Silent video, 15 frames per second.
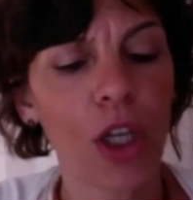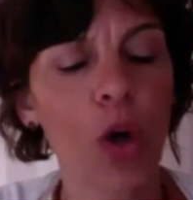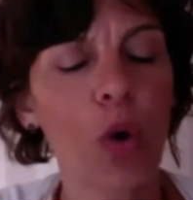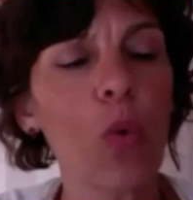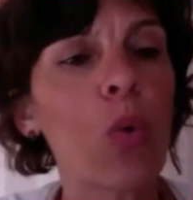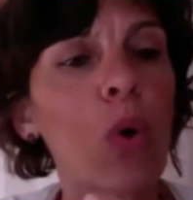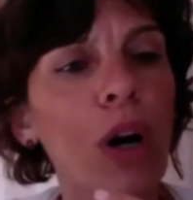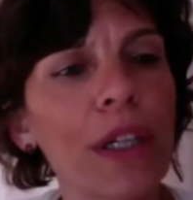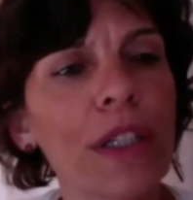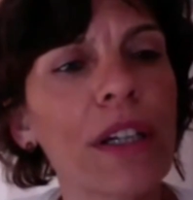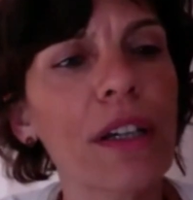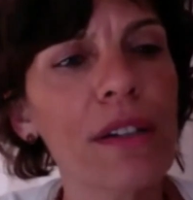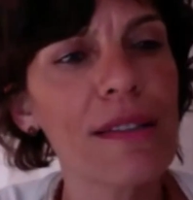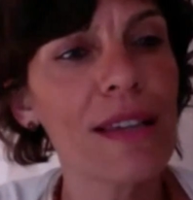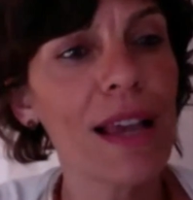
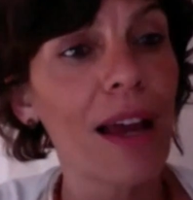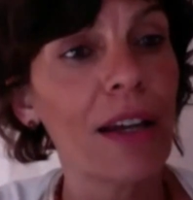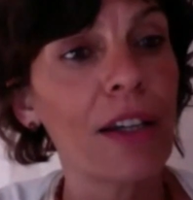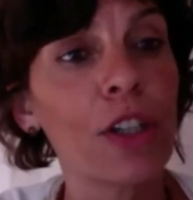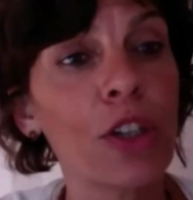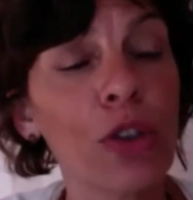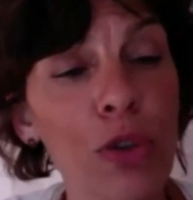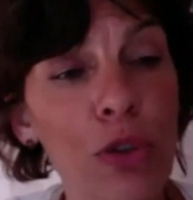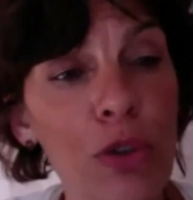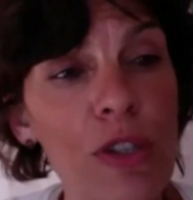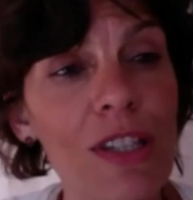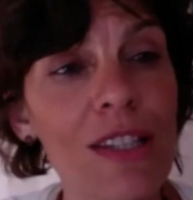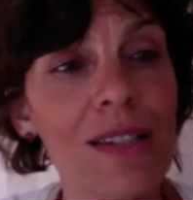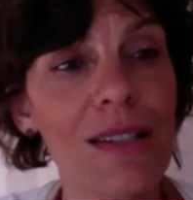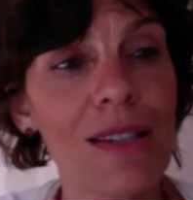workers are
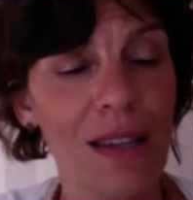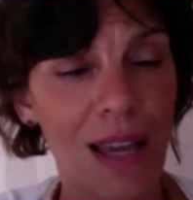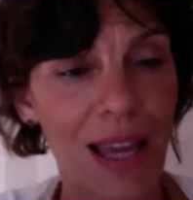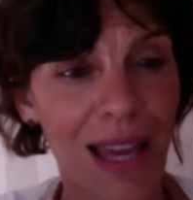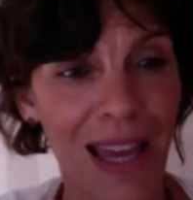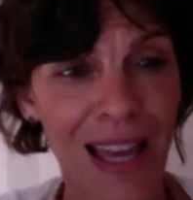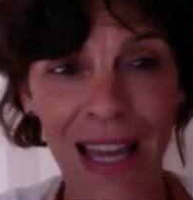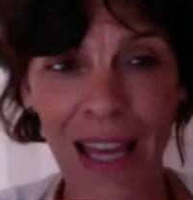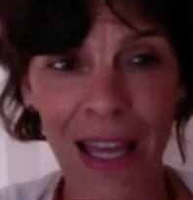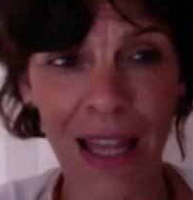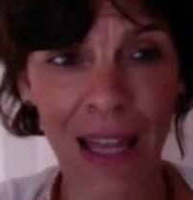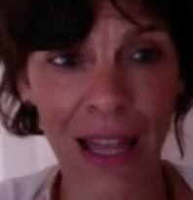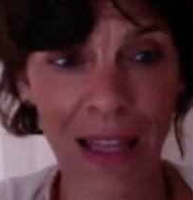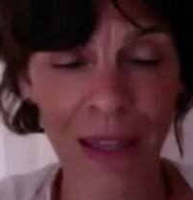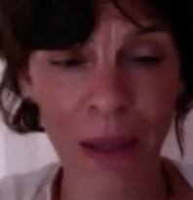used,
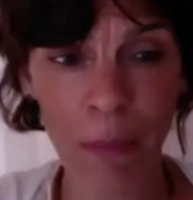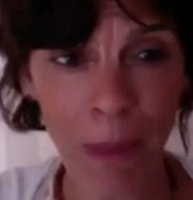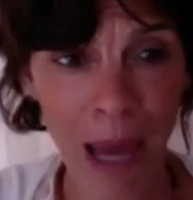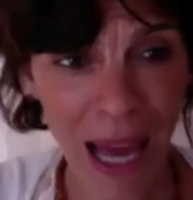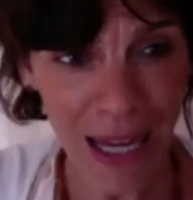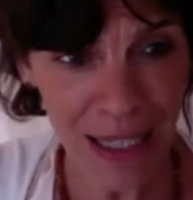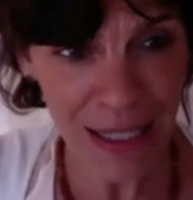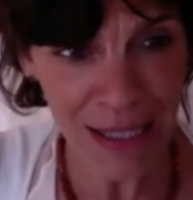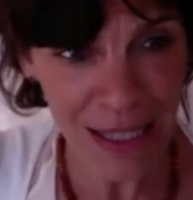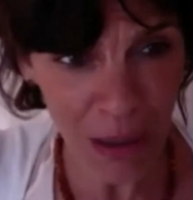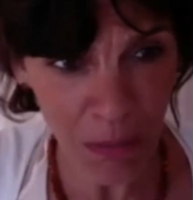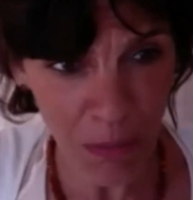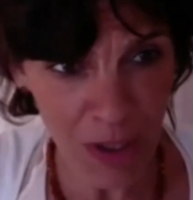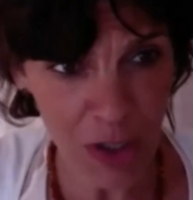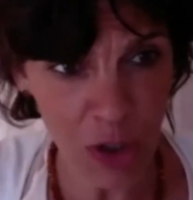the
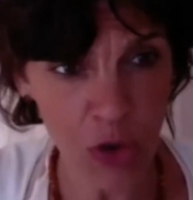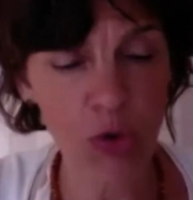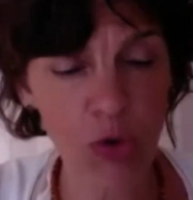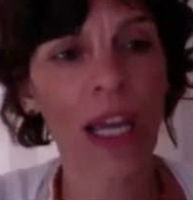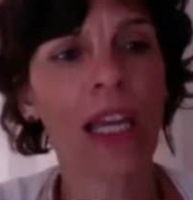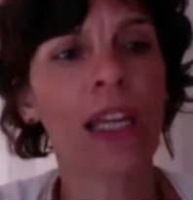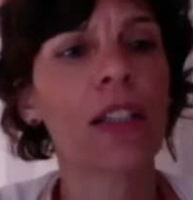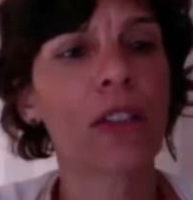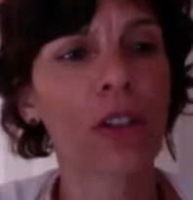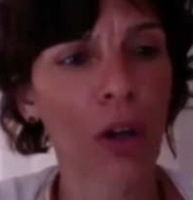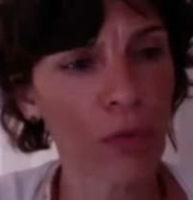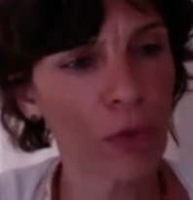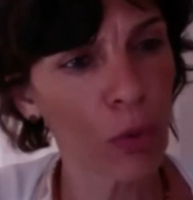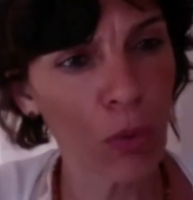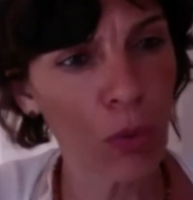maximum strength of
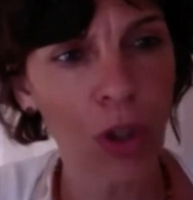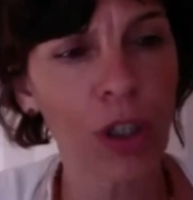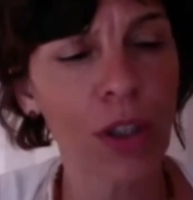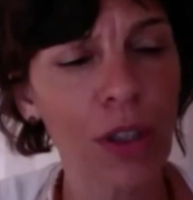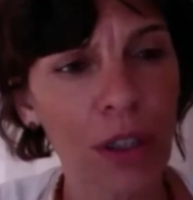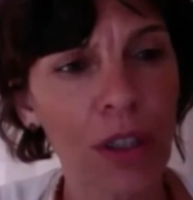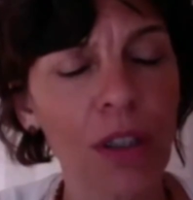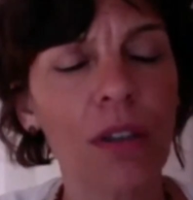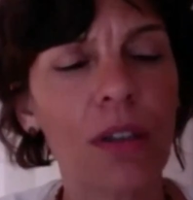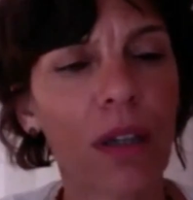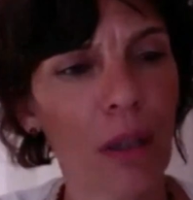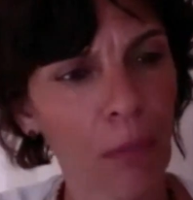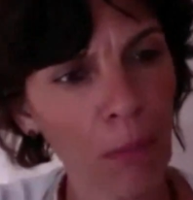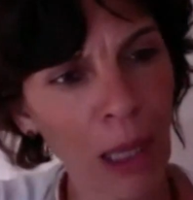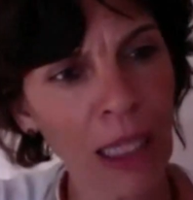the worker,
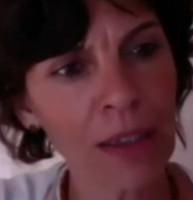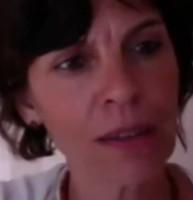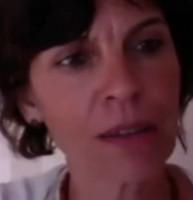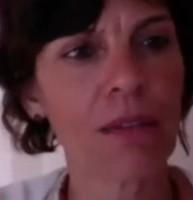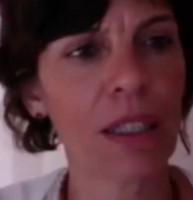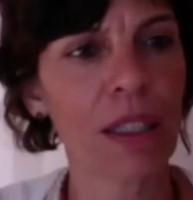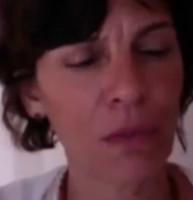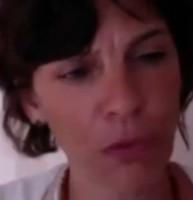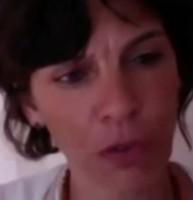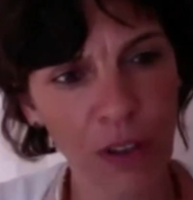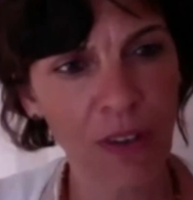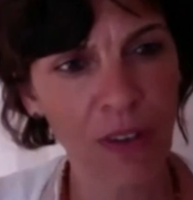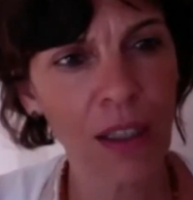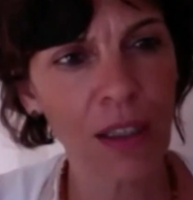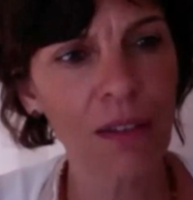mental and
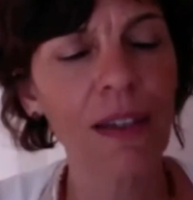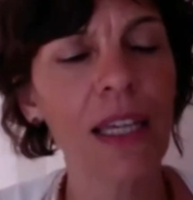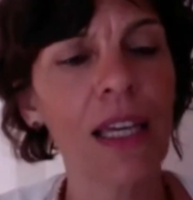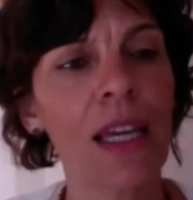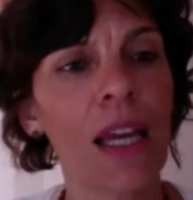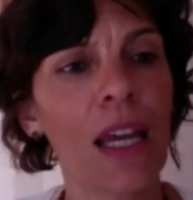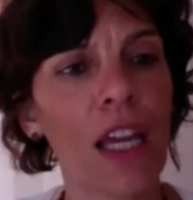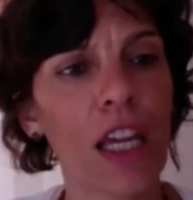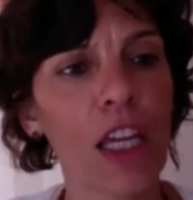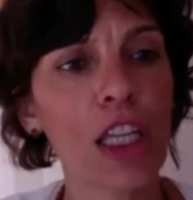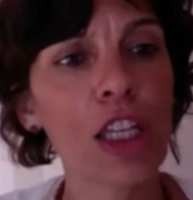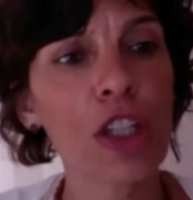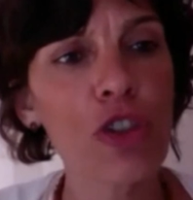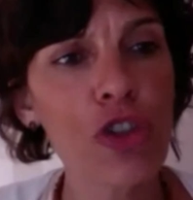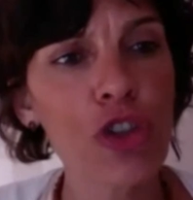physically,
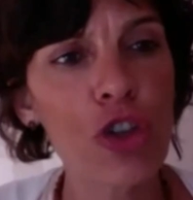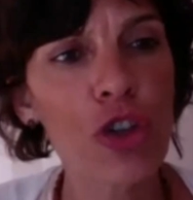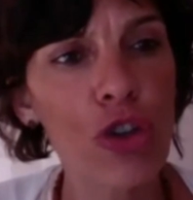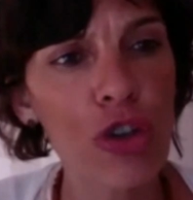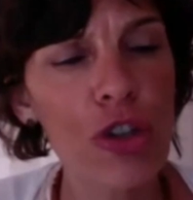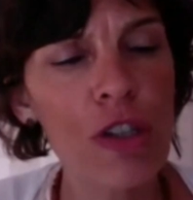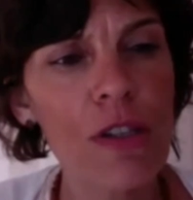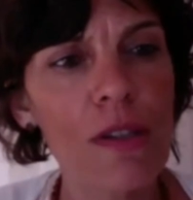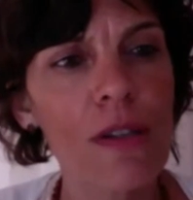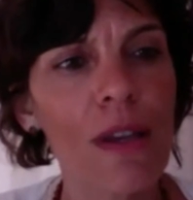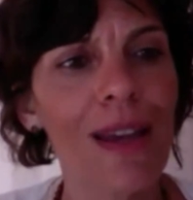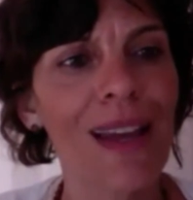is used